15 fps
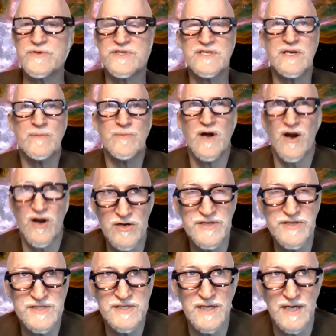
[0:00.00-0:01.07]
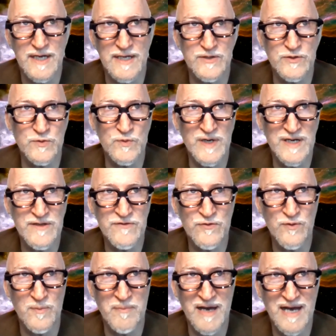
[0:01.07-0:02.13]
was some artist guy who went
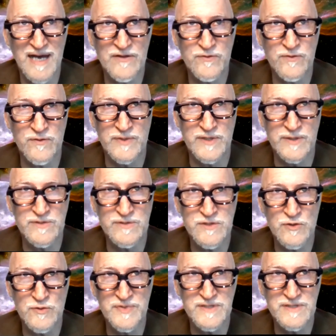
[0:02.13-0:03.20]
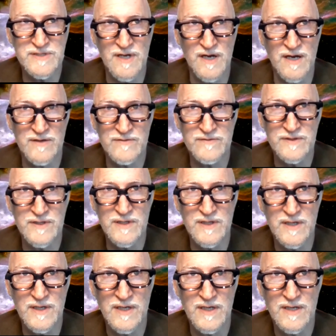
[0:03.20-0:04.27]
into a bathroom. He was so pissed off,
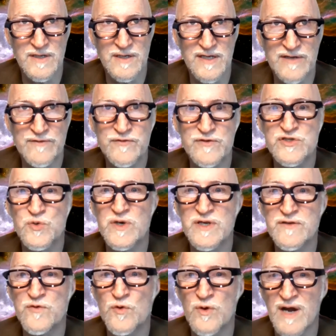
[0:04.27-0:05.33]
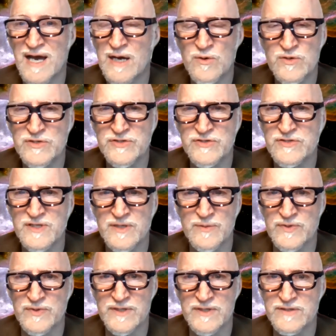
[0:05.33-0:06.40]
and for 24 hours or
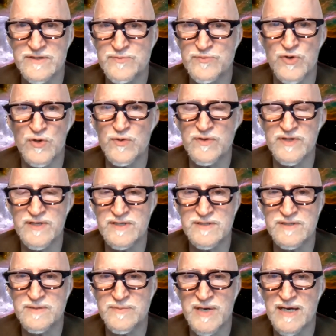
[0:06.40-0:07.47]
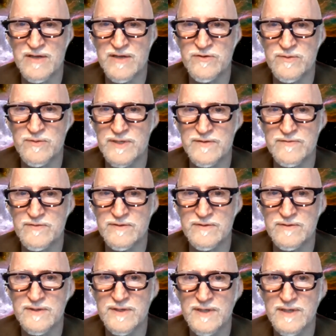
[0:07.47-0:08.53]
something, he just broke things in the bathroom like for